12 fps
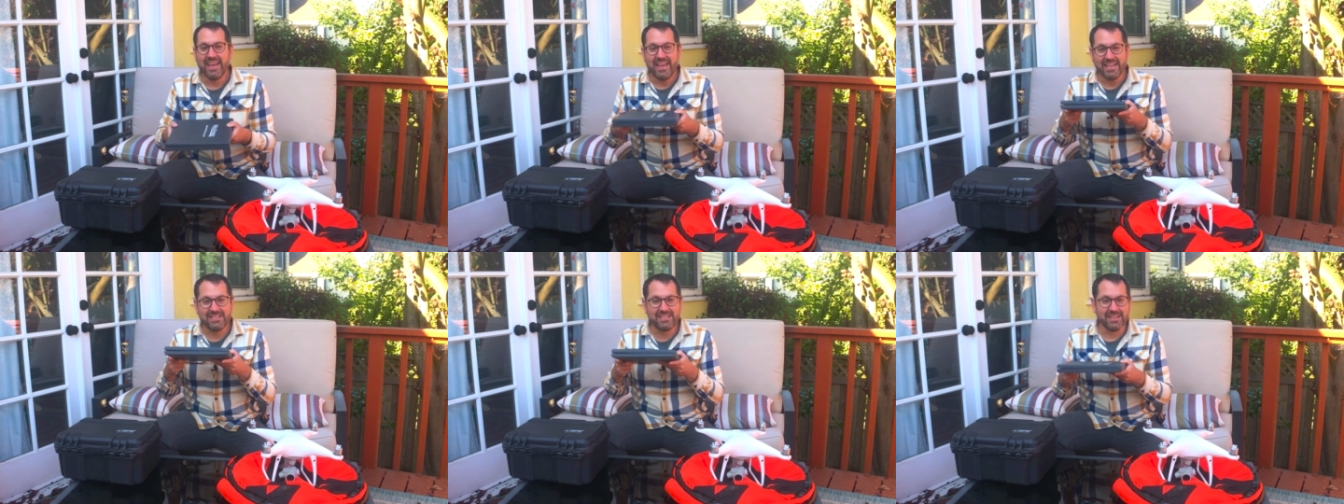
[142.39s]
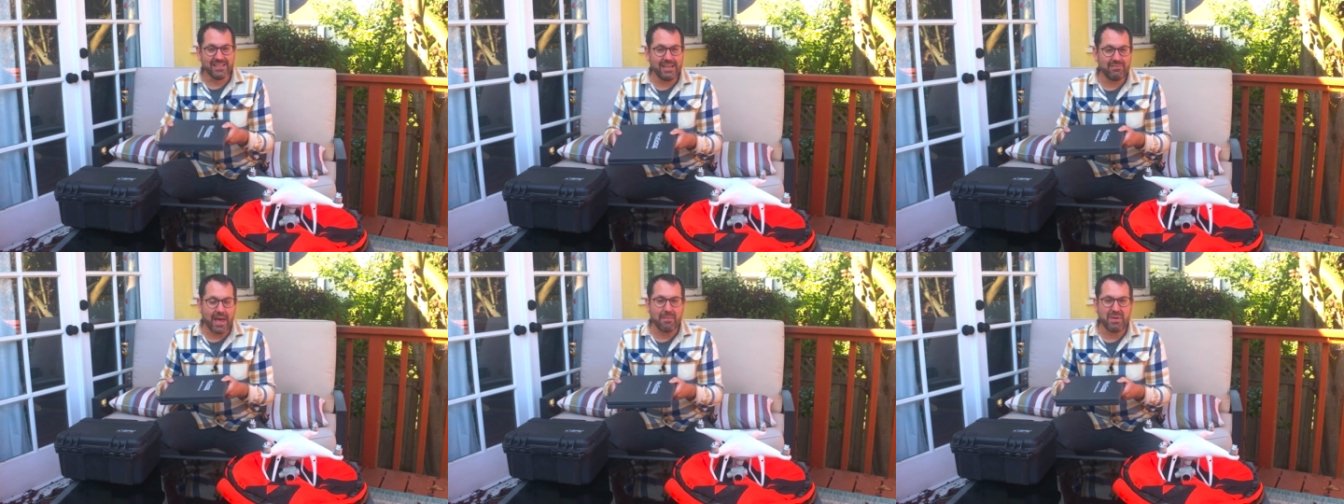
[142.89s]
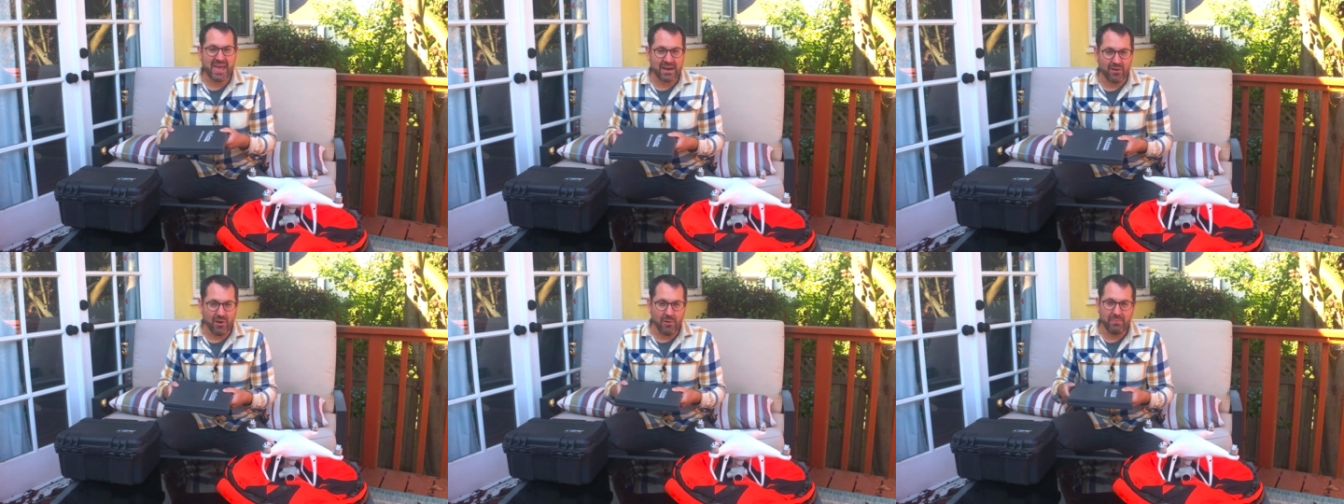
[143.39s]
is to leave that
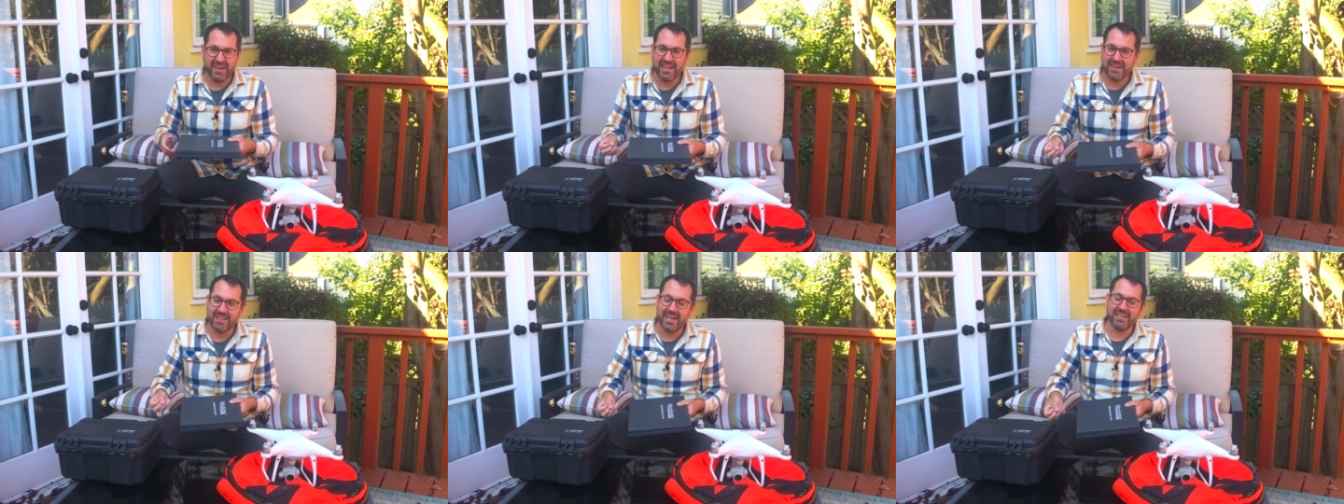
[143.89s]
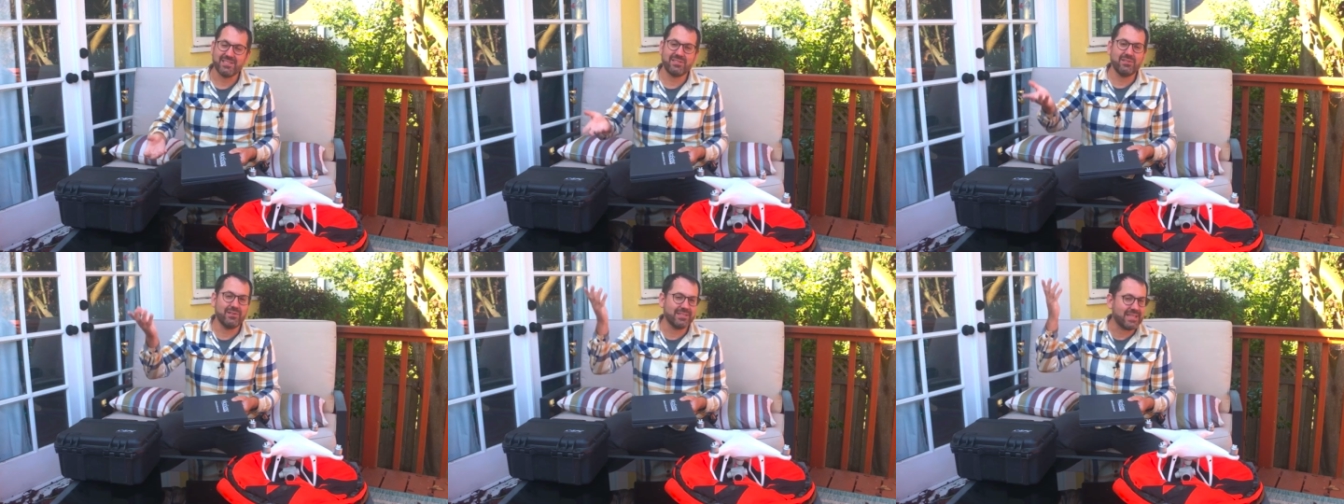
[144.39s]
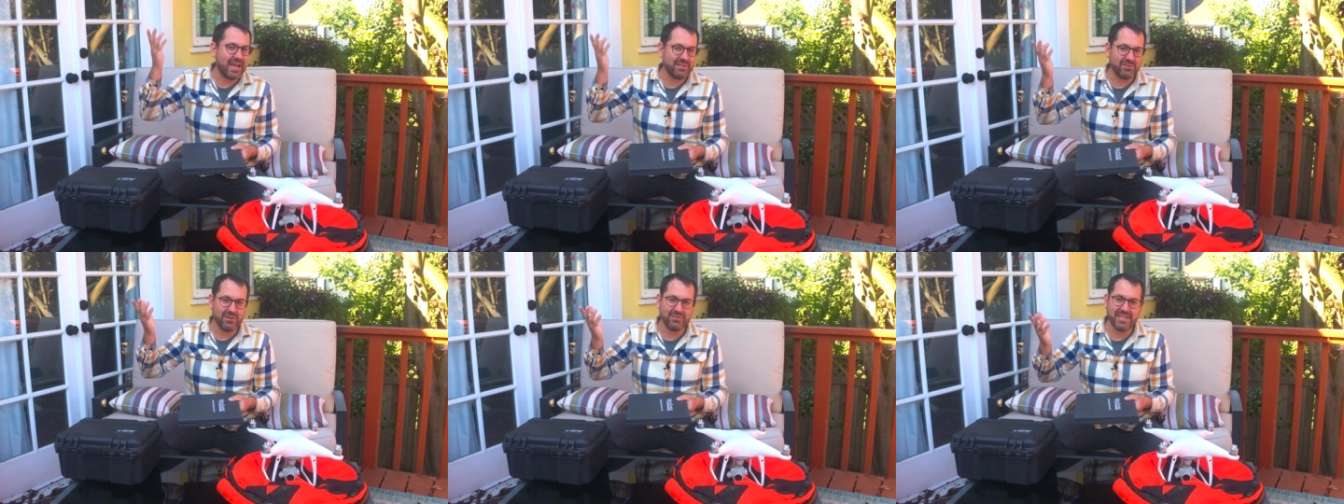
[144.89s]
panel open, and then as soon as that
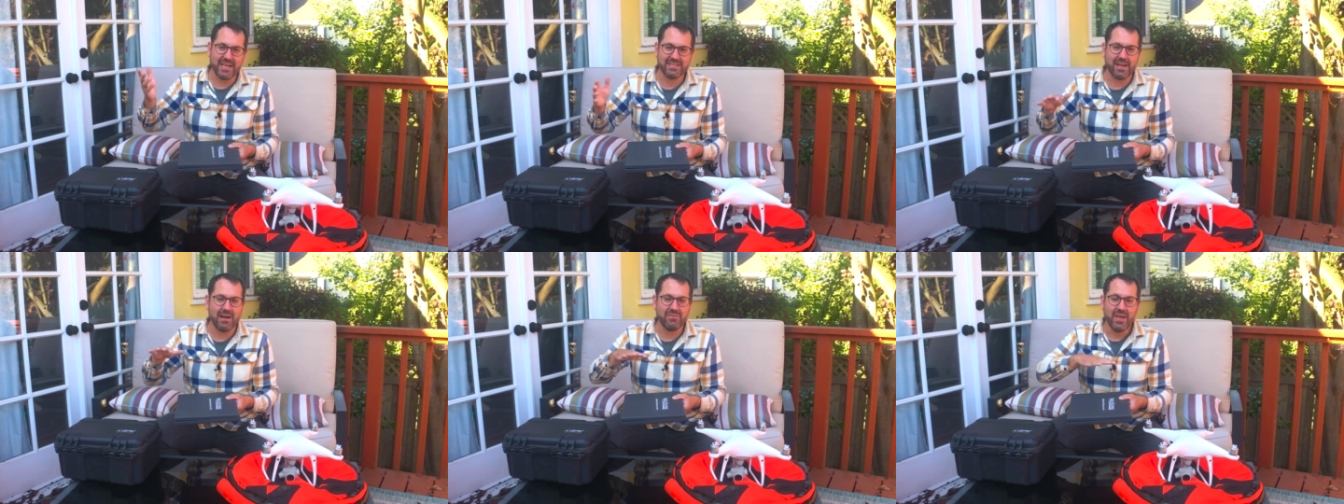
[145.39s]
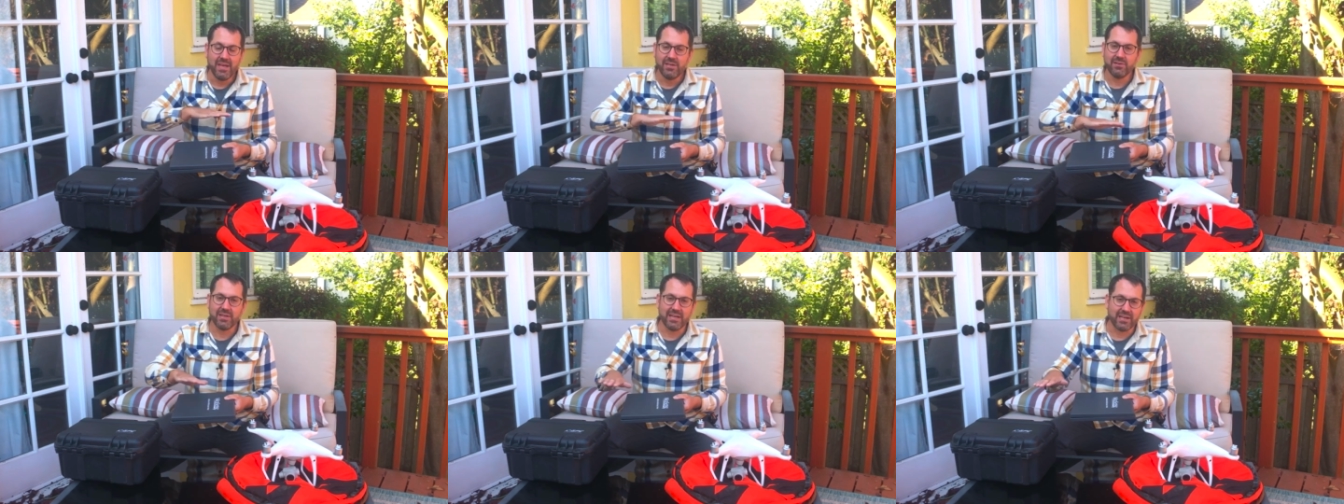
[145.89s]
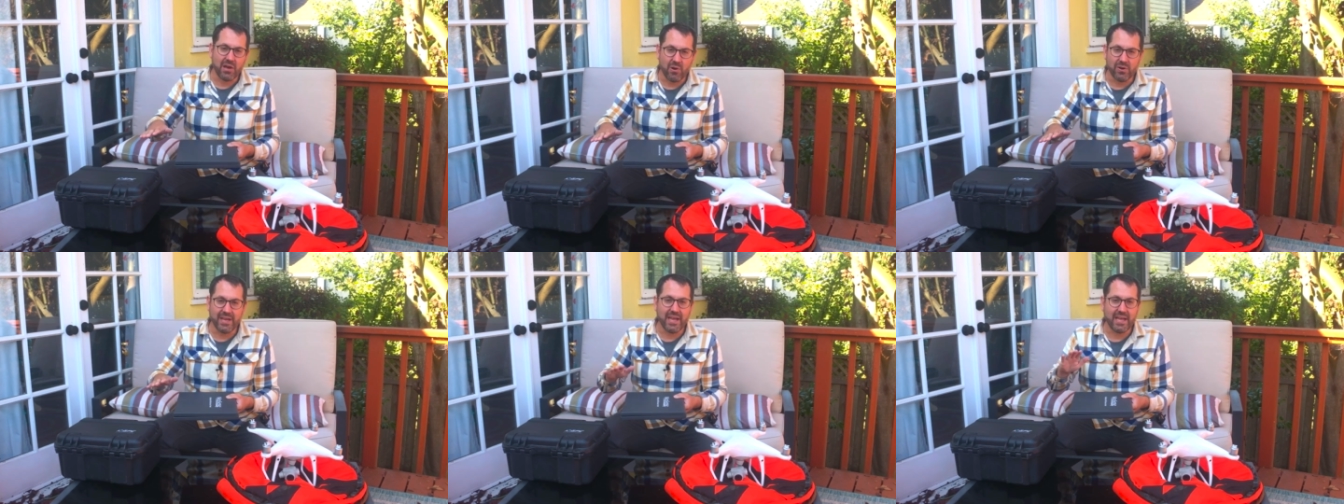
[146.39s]
drone takes off, you're gonna
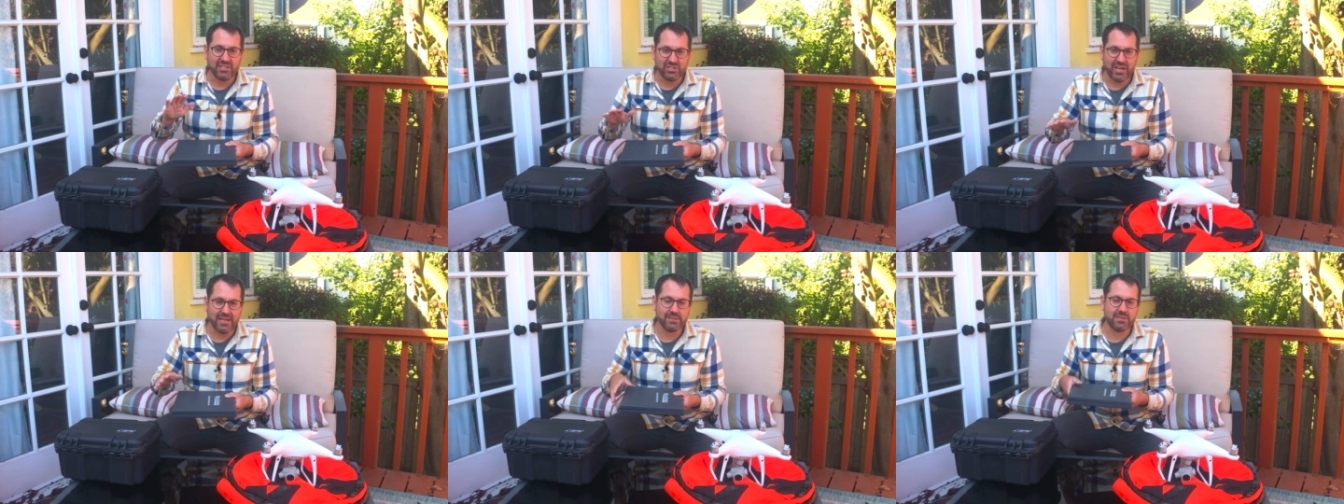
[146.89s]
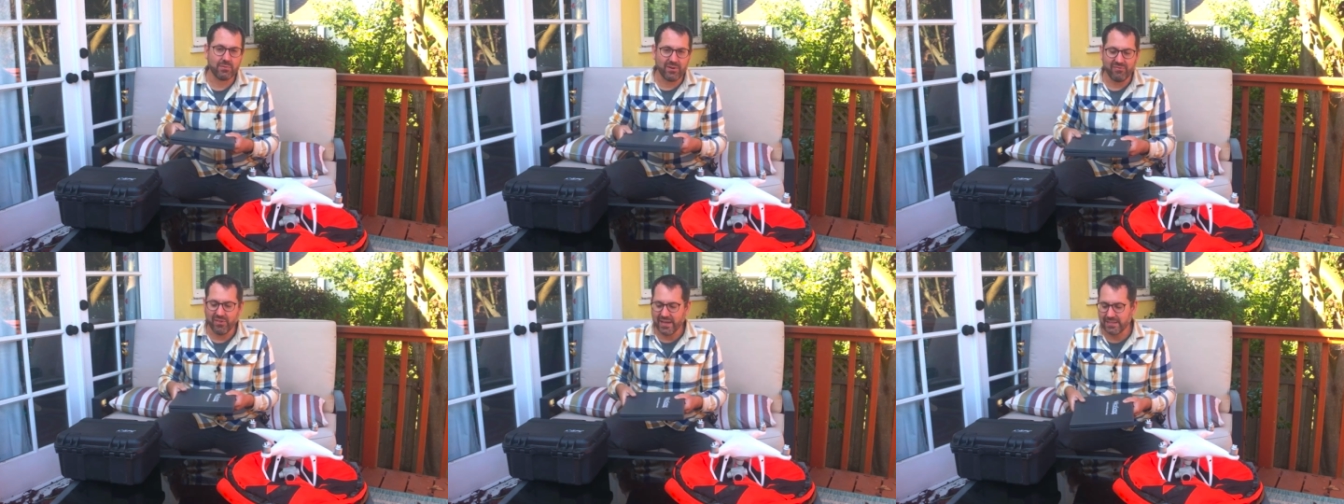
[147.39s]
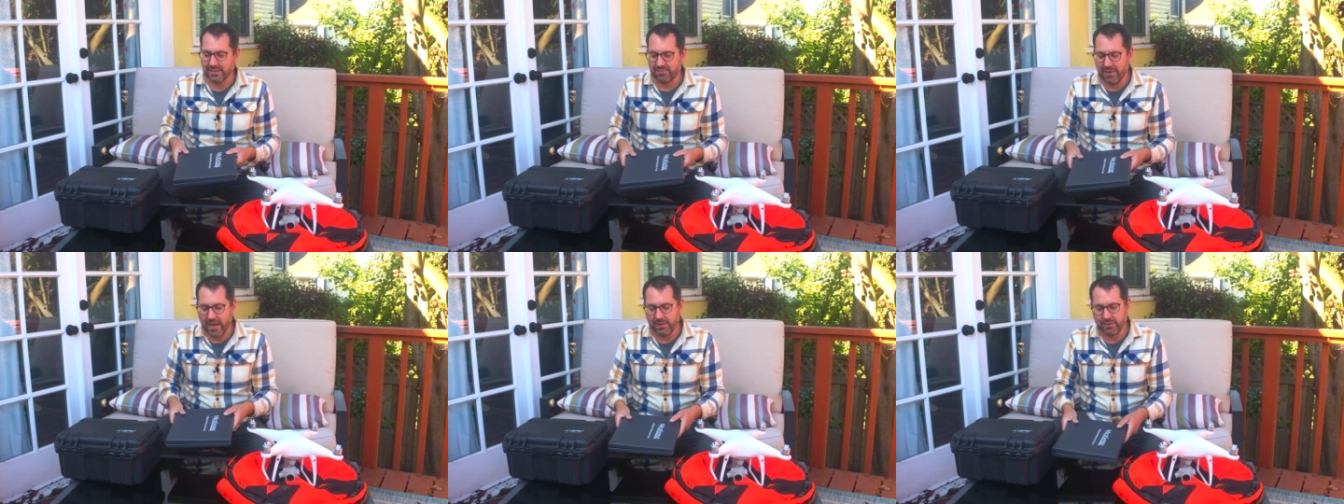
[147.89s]
coat it and change the reflectance
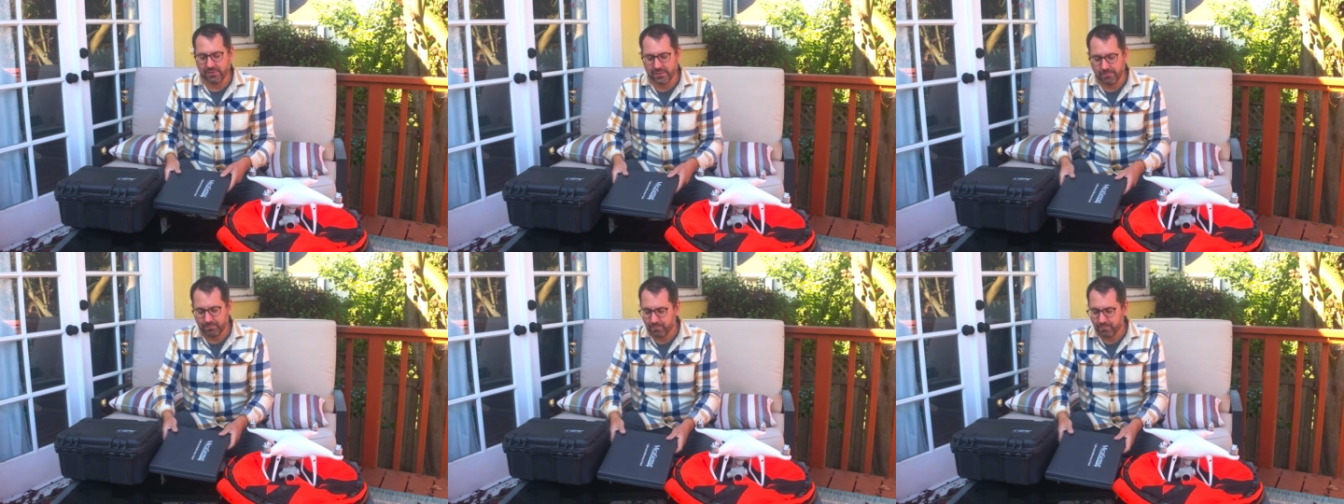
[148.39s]
values.